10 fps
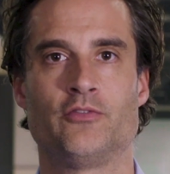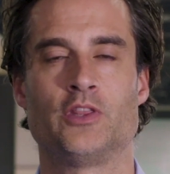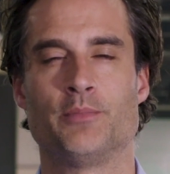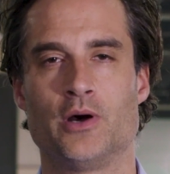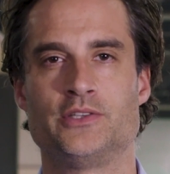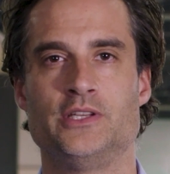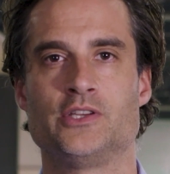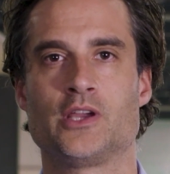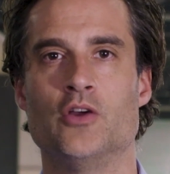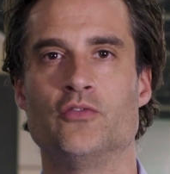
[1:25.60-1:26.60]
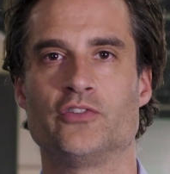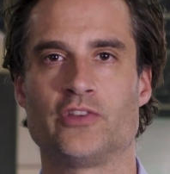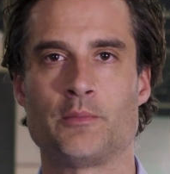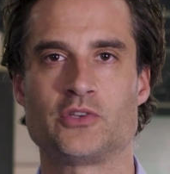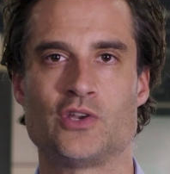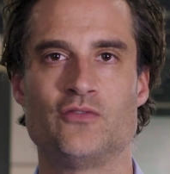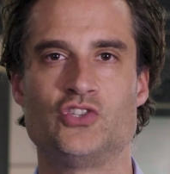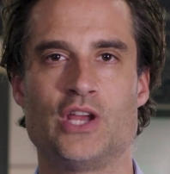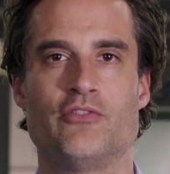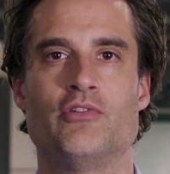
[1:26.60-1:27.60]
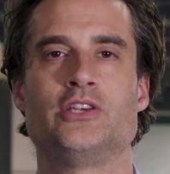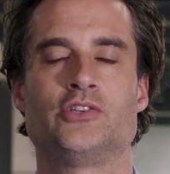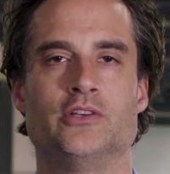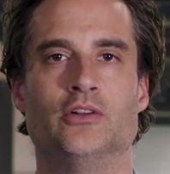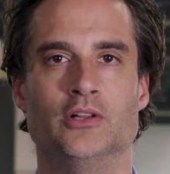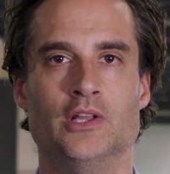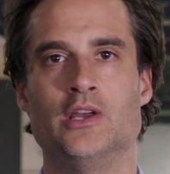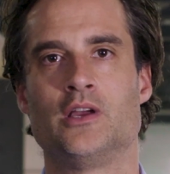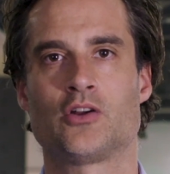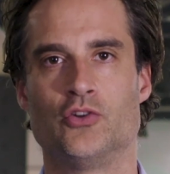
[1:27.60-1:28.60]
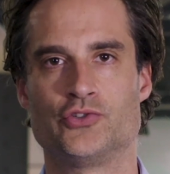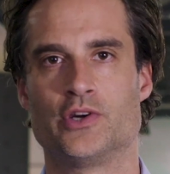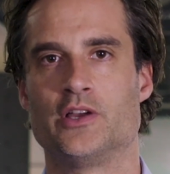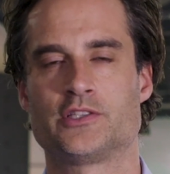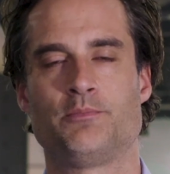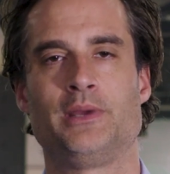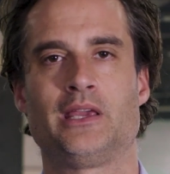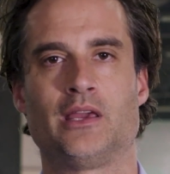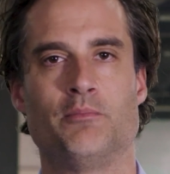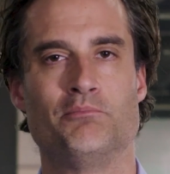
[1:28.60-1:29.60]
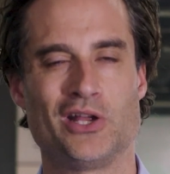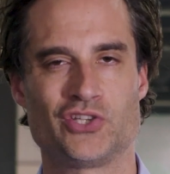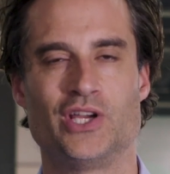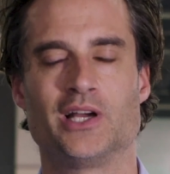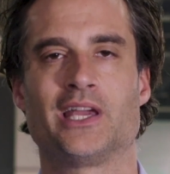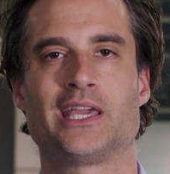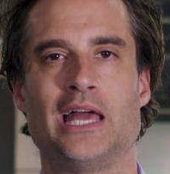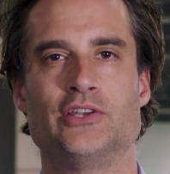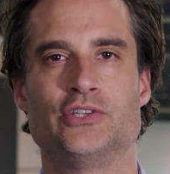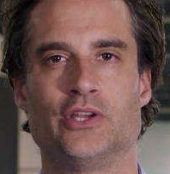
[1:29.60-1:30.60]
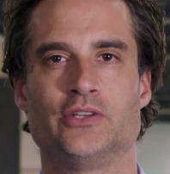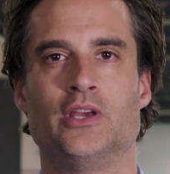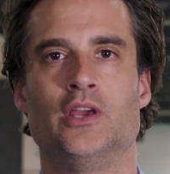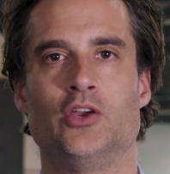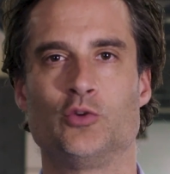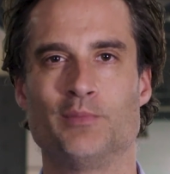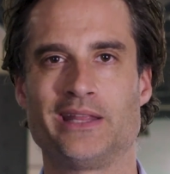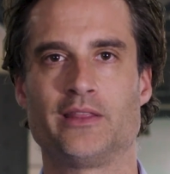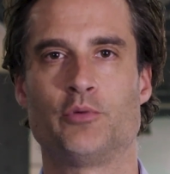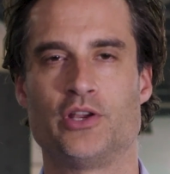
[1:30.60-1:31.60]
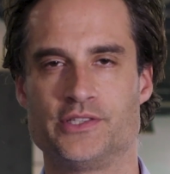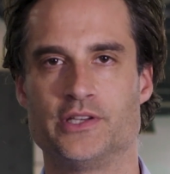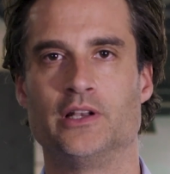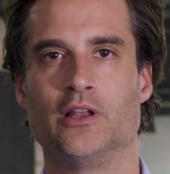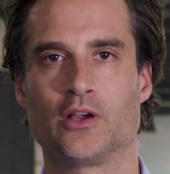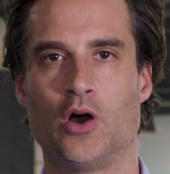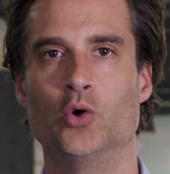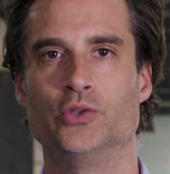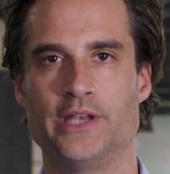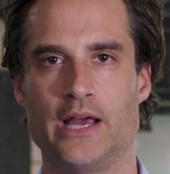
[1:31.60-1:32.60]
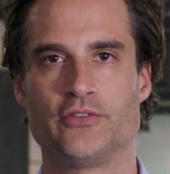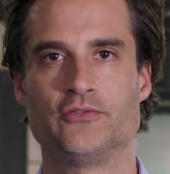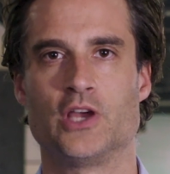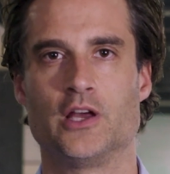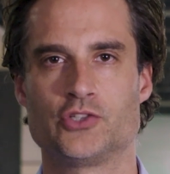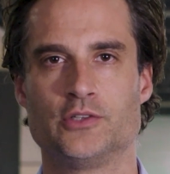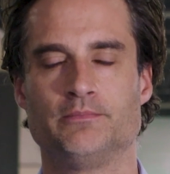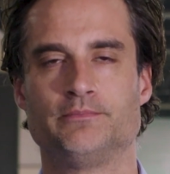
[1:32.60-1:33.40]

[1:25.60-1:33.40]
for the party to go for some sort of generational contrast, to pick a much younger candidate who can make the president look old and out of touch.